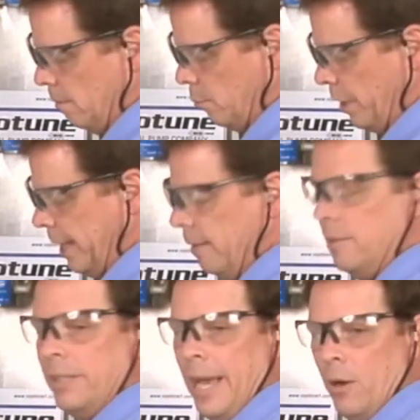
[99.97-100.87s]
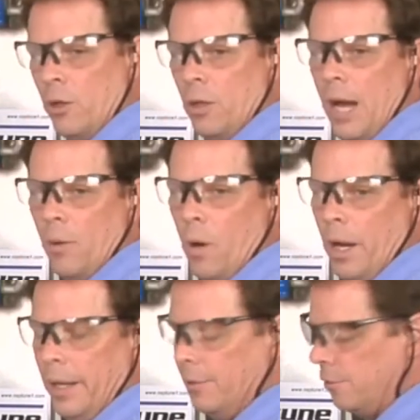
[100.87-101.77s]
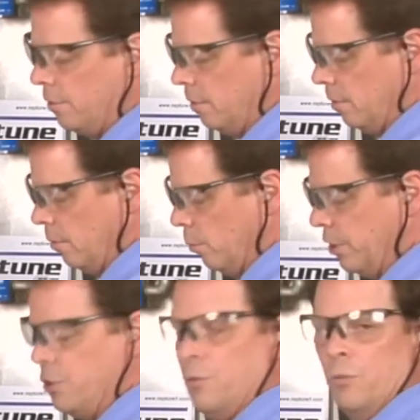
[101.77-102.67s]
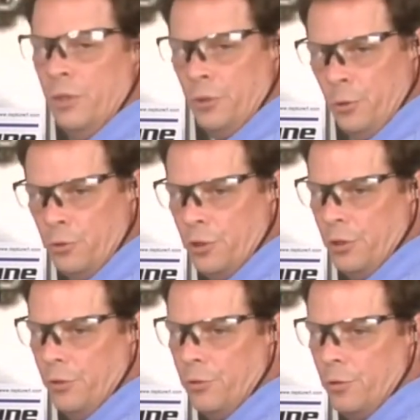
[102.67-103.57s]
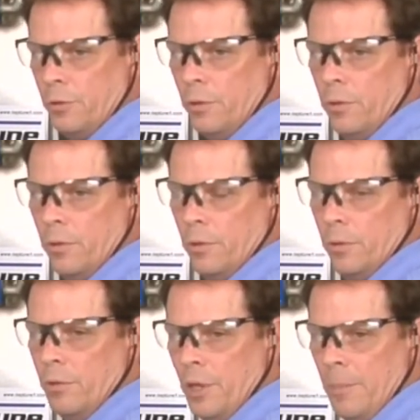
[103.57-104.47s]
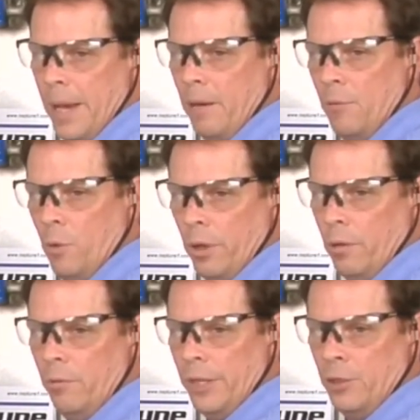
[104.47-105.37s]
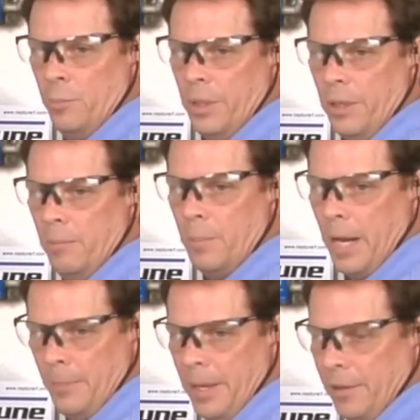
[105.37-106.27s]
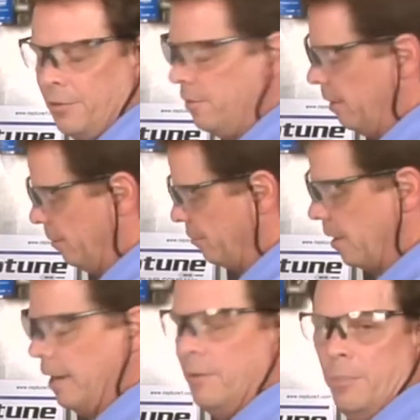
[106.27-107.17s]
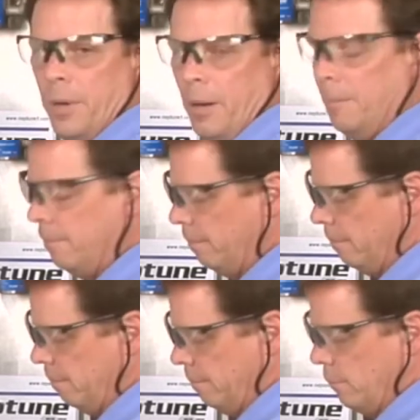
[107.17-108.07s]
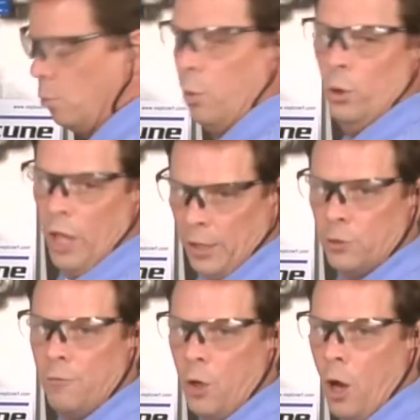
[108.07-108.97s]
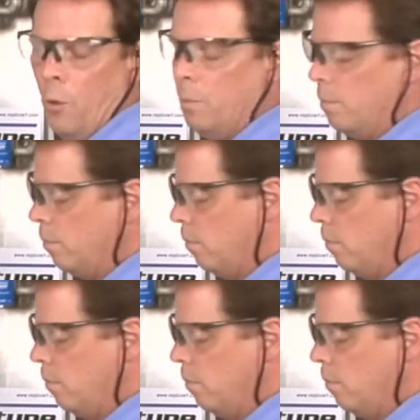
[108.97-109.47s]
bring it counterclockwise, which reduces the amount of oil that's being bypassed inside the pump, or less flow.